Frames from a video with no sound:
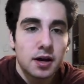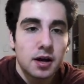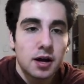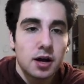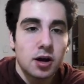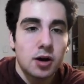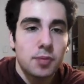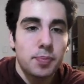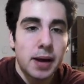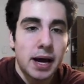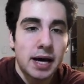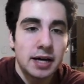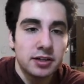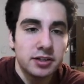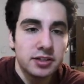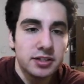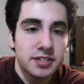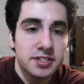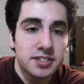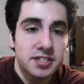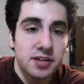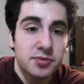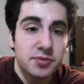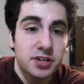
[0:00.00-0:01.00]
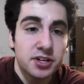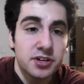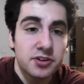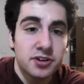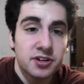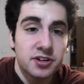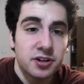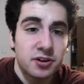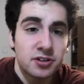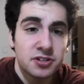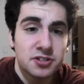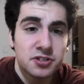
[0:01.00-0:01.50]
A pattern is something you can
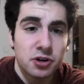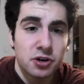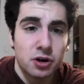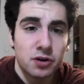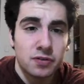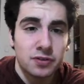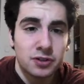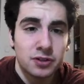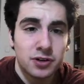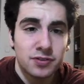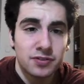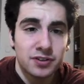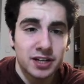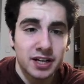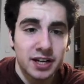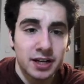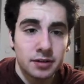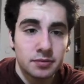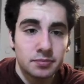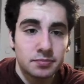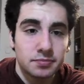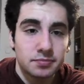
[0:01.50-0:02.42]
notice over and over again.